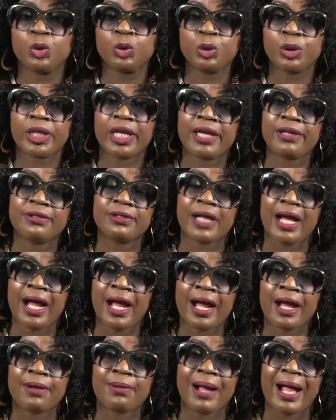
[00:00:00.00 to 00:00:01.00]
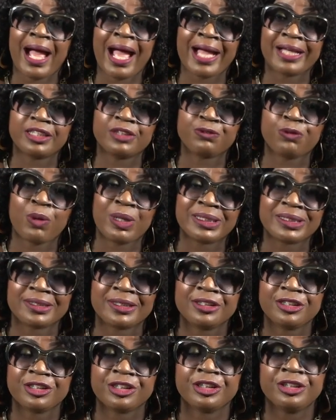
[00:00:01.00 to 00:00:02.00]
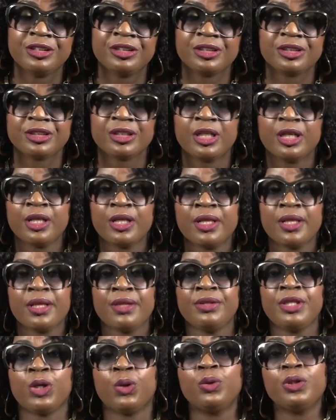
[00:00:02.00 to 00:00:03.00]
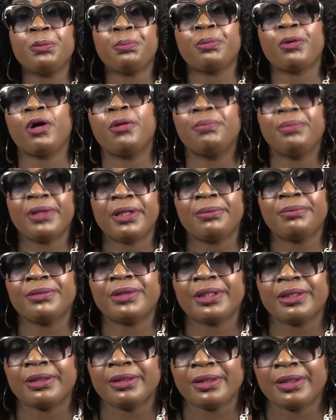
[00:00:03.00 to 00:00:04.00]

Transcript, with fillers: you can uh, ask for assistance. The only problem that